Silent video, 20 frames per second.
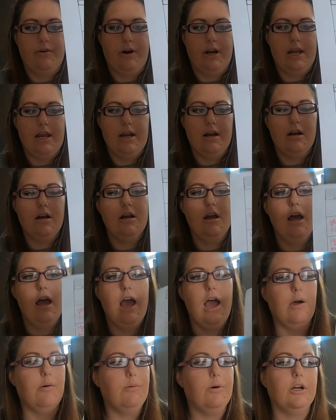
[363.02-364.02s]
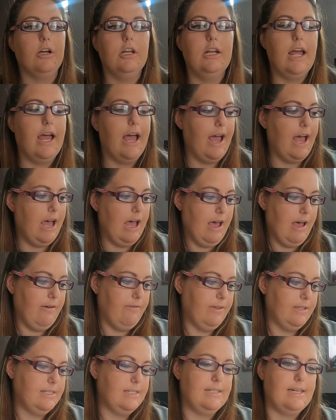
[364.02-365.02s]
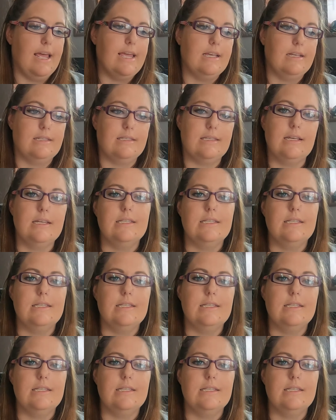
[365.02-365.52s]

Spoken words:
right here. And we're gonna have steaks